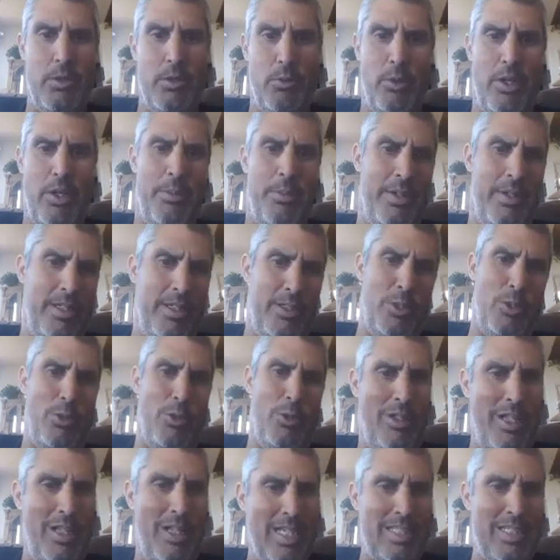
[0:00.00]
We'd be 2
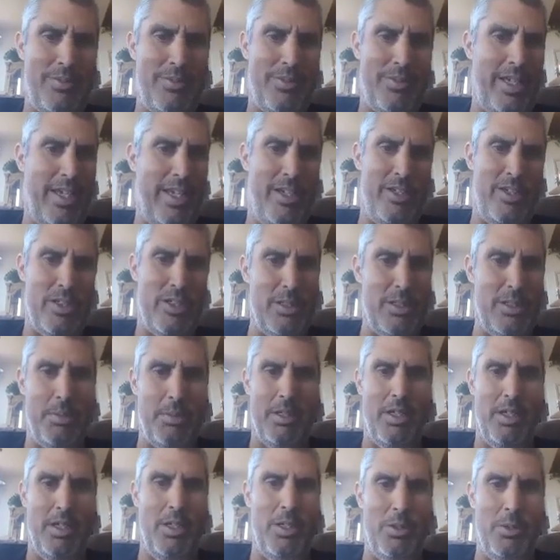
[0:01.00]
classifications
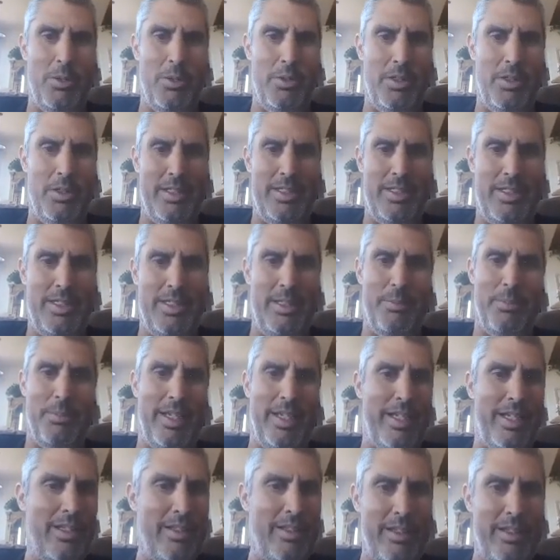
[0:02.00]
below a team
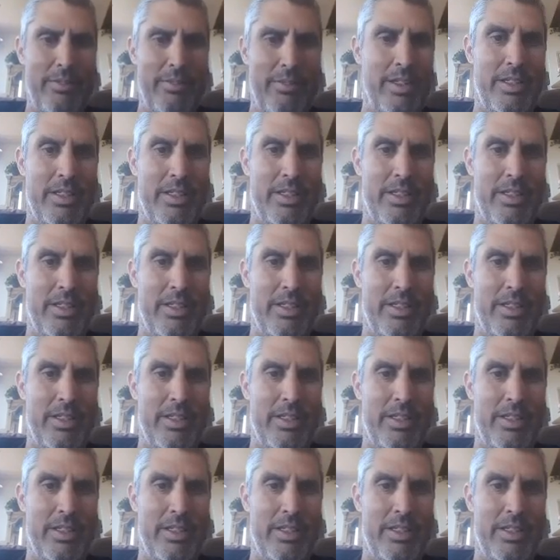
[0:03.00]
like Cleveland.